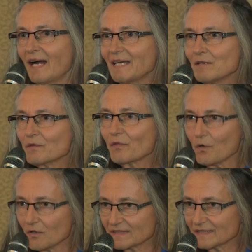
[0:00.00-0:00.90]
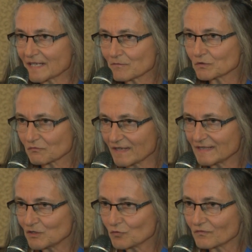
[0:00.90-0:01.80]
I never thought that I would
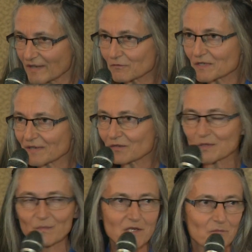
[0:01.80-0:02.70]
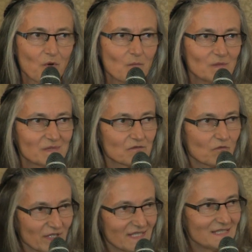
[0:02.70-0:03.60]
run into very, very big problems
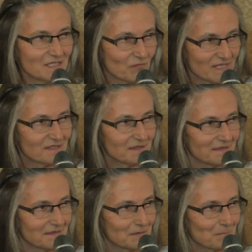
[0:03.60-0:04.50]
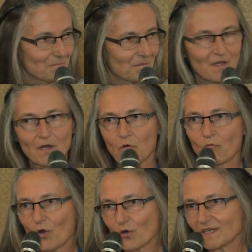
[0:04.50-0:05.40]
within Switzerland.
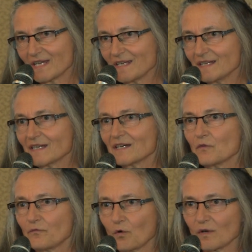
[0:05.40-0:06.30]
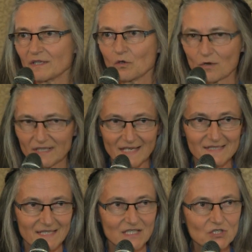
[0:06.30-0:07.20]
Working for an
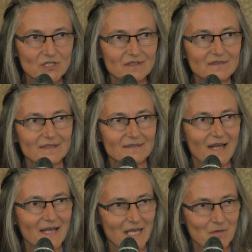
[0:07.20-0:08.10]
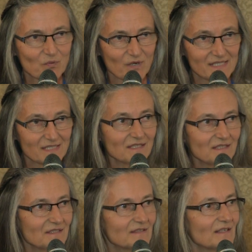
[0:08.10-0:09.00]
organization that I am
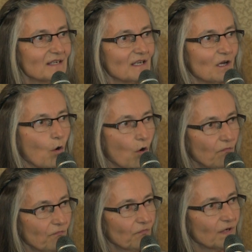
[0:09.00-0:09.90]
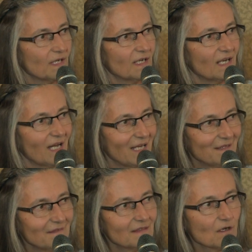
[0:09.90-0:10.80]
president of,
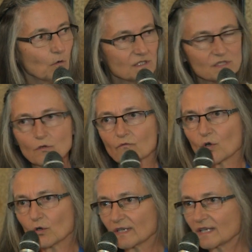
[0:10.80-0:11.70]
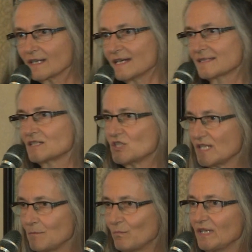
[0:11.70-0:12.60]
and also working as a
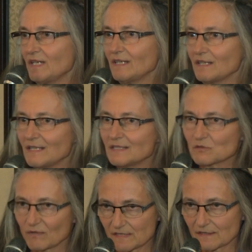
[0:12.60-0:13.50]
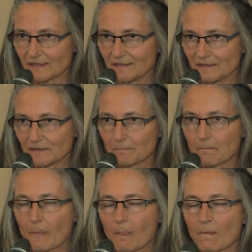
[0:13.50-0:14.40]
GP in Switzerland.